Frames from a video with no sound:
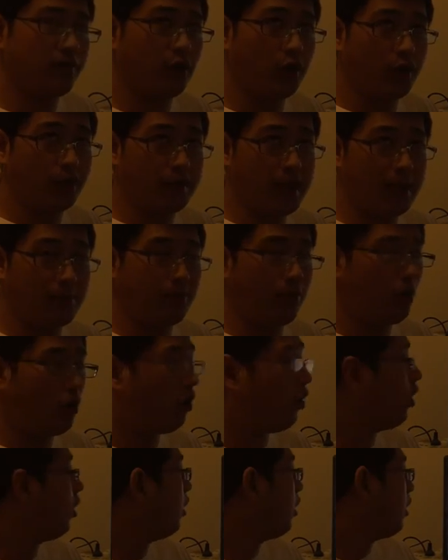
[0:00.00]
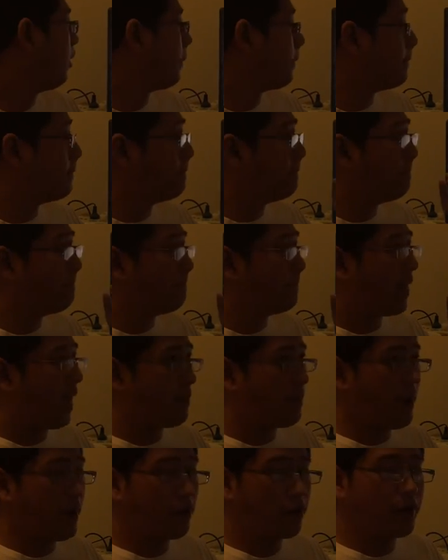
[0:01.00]
For example,
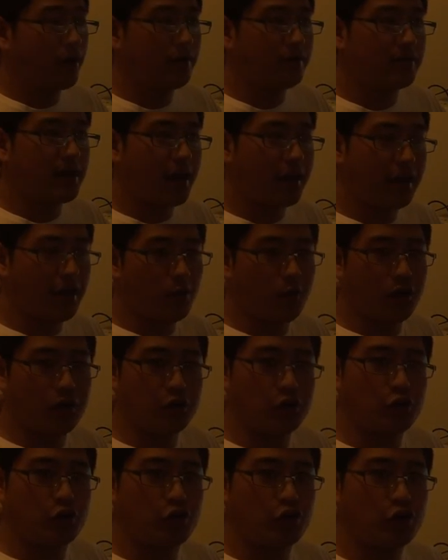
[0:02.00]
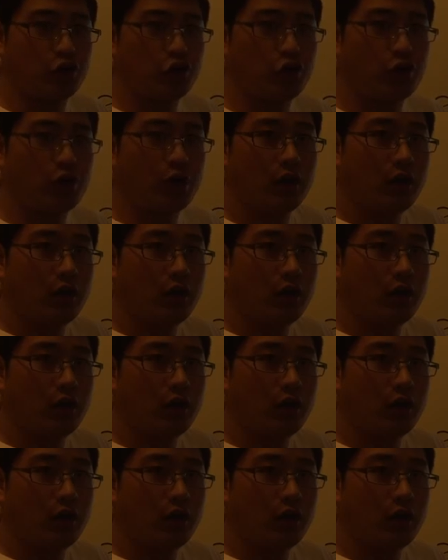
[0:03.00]
American Sign Language,